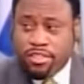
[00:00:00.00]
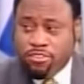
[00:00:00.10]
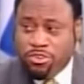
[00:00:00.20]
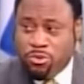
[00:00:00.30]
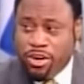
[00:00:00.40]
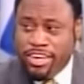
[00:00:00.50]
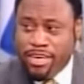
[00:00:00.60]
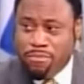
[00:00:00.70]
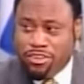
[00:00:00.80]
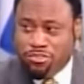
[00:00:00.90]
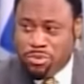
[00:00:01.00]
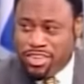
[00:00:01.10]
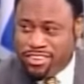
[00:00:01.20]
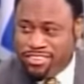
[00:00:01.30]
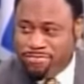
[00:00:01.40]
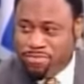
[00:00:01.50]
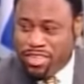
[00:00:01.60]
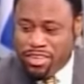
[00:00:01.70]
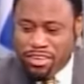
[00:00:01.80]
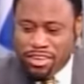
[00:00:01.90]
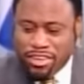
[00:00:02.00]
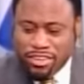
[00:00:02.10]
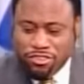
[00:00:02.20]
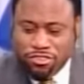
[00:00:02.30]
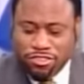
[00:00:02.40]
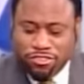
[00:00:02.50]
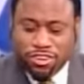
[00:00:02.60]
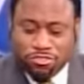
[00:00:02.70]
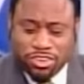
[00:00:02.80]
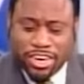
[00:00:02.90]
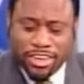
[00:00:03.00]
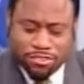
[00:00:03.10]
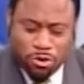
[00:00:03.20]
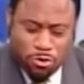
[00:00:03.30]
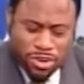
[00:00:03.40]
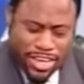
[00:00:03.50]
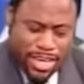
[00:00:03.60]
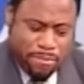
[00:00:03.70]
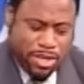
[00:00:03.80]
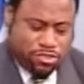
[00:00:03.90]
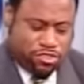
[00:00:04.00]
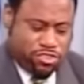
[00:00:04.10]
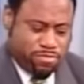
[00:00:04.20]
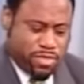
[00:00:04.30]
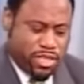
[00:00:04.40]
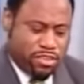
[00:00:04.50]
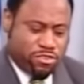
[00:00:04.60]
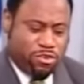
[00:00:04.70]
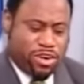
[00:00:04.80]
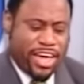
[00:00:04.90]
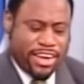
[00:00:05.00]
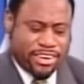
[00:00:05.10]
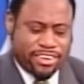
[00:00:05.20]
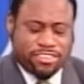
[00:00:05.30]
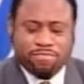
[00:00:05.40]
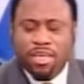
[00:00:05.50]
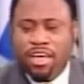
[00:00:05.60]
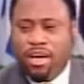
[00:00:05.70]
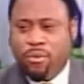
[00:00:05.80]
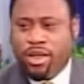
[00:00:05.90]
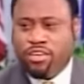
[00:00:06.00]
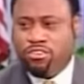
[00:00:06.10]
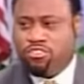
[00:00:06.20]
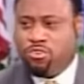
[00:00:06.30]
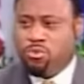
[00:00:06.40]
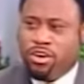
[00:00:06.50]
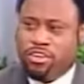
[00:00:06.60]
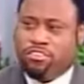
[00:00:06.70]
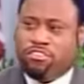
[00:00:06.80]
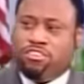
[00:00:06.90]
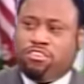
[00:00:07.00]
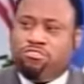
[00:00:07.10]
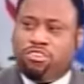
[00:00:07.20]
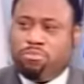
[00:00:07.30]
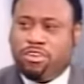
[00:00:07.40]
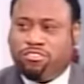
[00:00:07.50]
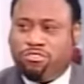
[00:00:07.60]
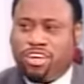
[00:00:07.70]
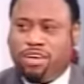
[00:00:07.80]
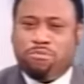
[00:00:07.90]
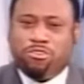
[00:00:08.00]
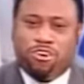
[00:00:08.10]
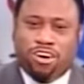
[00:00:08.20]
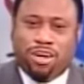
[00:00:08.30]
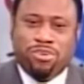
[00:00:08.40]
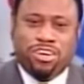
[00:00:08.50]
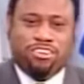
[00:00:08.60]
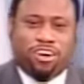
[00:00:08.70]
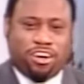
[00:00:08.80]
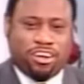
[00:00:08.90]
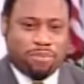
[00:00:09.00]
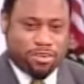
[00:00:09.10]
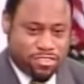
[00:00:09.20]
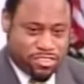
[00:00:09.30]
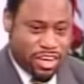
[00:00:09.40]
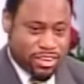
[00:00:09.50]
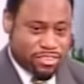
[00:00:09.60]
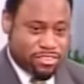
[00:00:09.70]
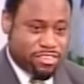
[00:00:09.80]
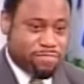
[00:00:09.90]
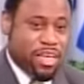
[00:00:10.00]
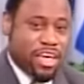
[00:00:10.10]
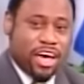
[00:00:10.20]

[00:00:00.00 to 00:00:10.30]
That's what the word image means. Children in his own image, his own likeness. When I use the word children, please don't get me wrong. I'm really talking about sons.